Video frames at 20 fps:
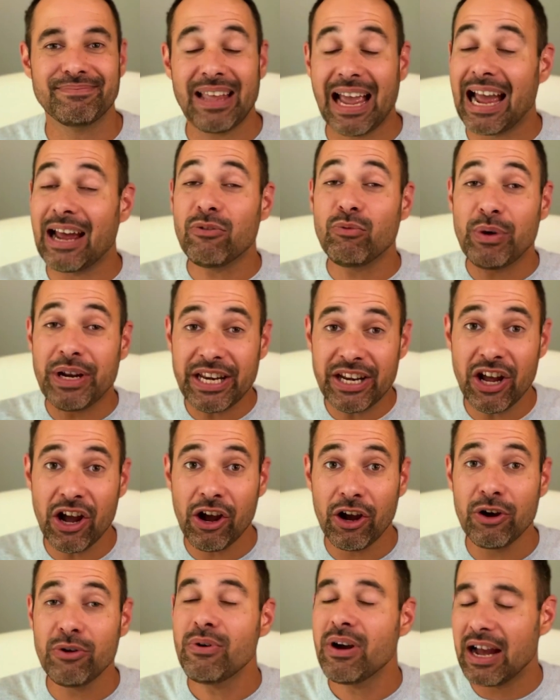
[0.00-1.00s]
And we
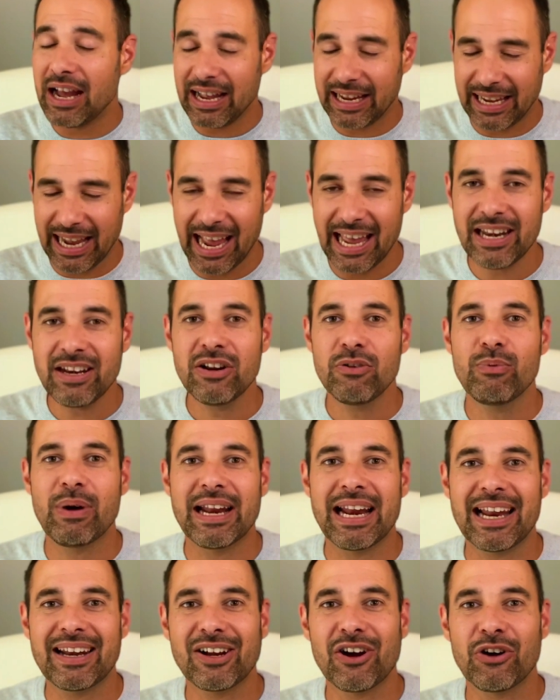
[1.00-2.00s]
know, again, when
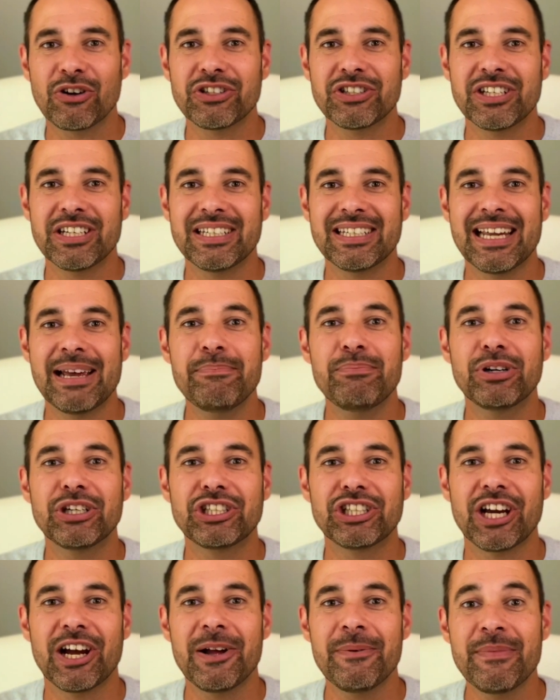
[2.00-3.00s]
at a constant
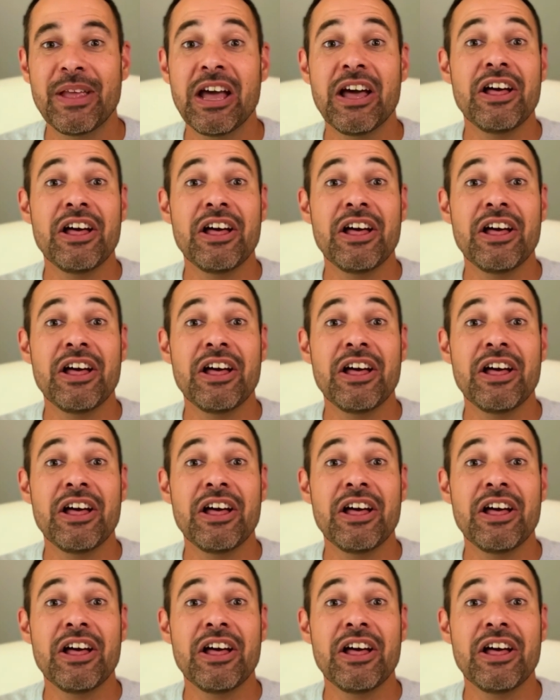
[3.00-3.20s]
temperature,